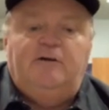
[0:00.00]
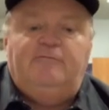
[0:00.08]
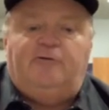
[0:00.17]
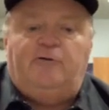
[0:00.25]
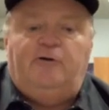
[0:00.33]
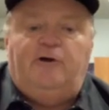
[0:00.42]

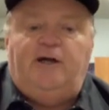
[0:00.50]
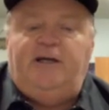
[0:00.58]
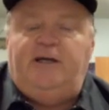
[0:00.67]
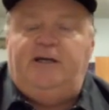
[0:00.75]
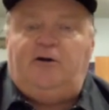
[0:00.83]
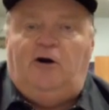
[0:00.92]
for
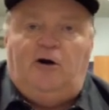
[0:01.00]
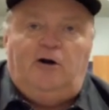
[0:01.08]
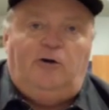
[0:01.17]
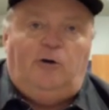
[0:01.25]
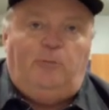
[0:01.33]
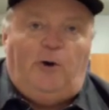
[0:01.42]
a
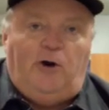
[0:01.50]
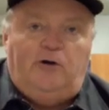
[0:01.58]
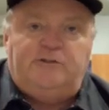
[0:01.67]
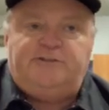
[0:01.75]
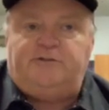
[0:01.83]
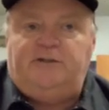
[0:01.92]
car or
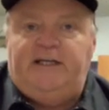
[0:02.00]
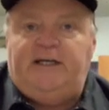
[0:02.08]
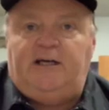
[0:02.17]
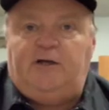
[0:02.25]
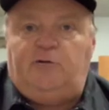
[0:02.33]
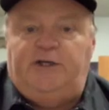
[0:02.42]
parts or any
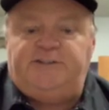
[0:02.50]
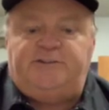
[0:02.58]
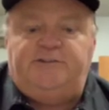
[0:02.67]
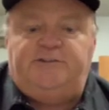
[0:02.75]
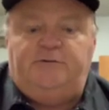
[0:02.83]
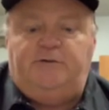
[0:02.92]
kind of
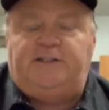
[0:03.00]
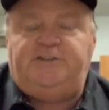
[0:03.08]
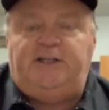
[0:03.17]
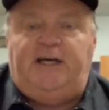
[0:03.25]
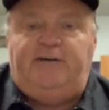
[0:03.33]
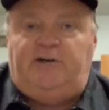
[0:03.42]
questions
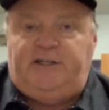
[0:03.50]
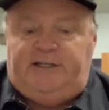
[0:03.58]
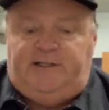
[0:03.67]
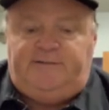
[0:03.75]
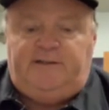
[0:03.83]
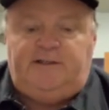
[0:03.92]
that you have on
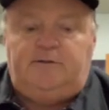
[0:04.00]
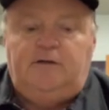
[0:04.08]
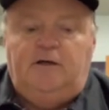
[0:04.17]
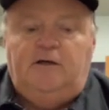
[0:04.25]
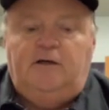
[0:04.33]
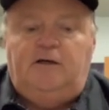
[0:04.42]
anything